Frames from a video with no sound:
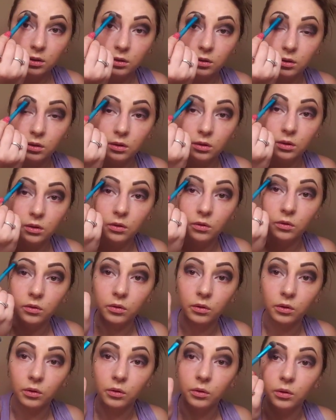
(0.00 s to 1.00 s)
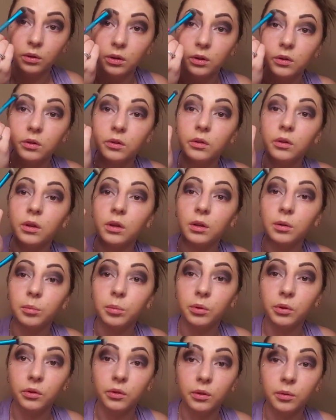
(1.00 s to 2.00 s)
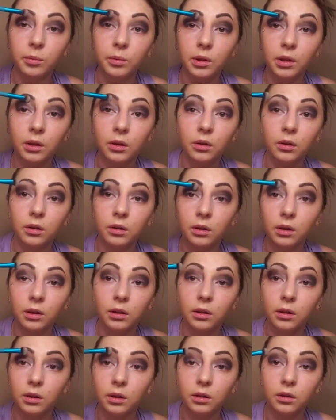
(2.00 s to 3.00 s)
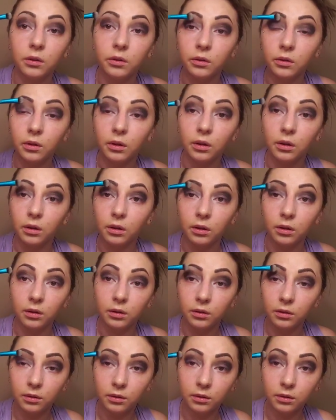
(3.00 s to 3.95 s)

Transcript: So you can go through and just kind of put some of that on and then just kind of